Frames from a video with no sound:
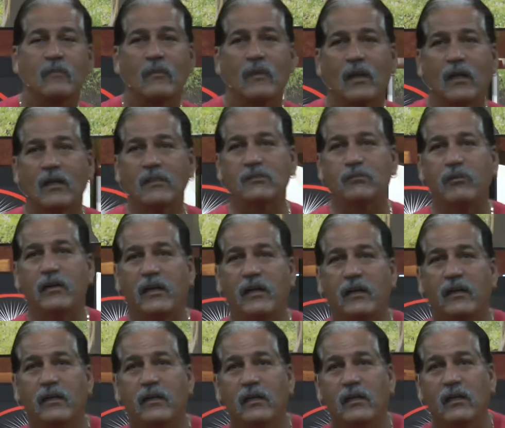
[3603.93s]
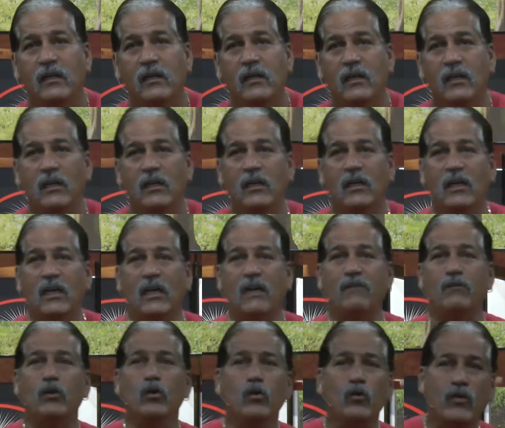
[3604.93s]
Let's read. If
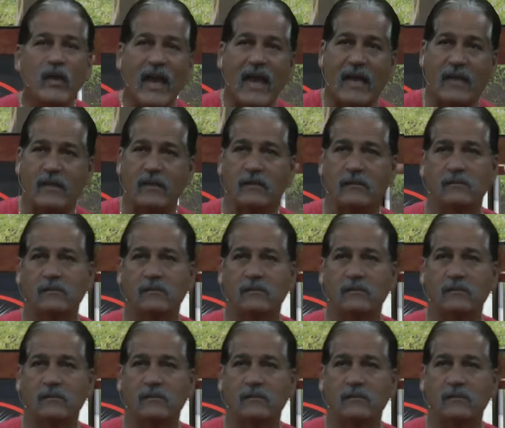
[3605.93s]
you then,